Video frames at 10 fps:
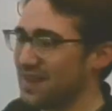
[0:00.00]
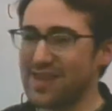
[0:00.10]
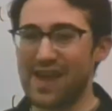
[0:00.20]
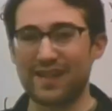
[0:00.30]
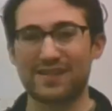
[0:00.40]

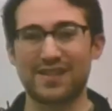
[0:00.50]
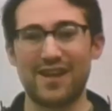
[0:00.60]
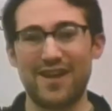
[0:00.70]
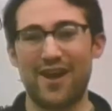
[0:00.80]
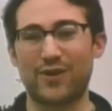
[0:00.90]
this.
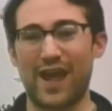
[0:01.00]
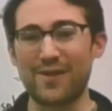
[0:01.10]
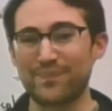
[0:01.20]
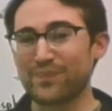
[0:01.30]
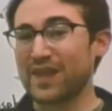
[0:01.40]
Okay?
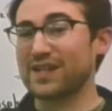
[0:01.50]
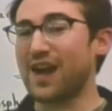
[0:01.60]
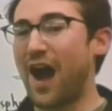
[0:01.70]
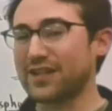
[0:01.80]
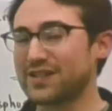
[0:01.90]

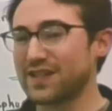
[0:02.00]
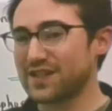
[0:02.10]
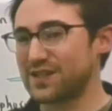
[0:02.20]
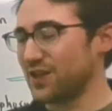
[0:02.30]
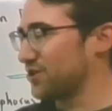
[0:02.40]
Dots
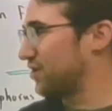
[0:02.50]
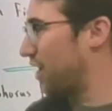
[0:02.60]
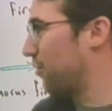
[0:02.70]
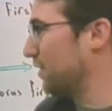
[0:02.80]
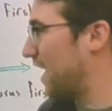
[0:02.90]
still
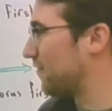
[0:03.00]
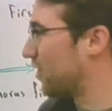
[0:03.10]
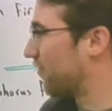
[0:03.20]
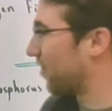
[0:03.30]
show leftover